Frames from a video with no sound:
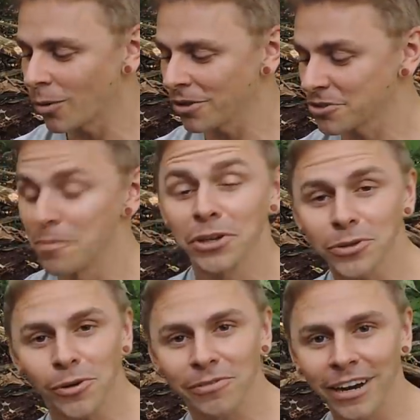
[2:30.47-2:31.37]
Well, there's a
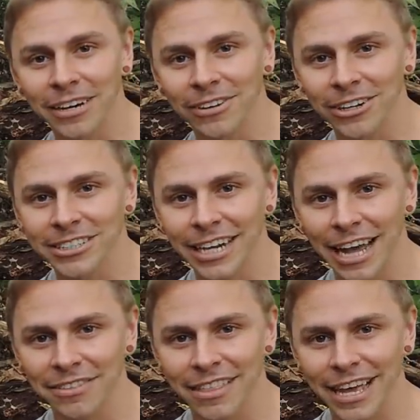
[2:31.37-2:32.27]
mutual friend of ours that
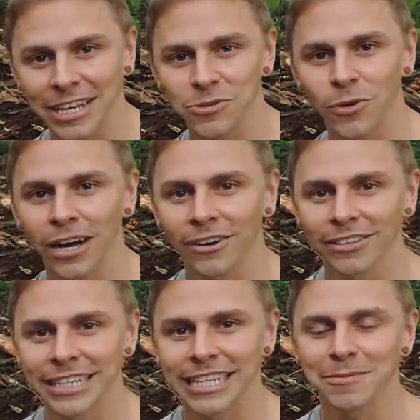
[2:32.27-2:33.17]
I have to thank as
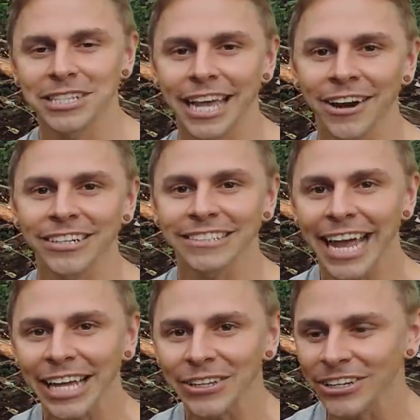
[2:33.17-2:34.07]
well, and his name is Garrett
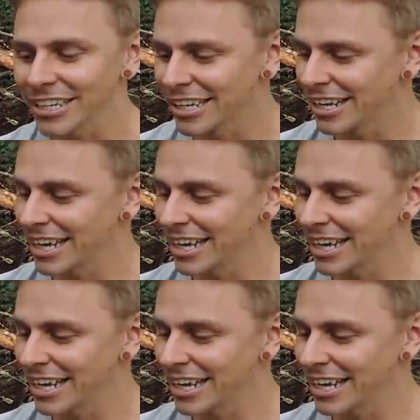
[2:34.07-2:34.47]
Taylor,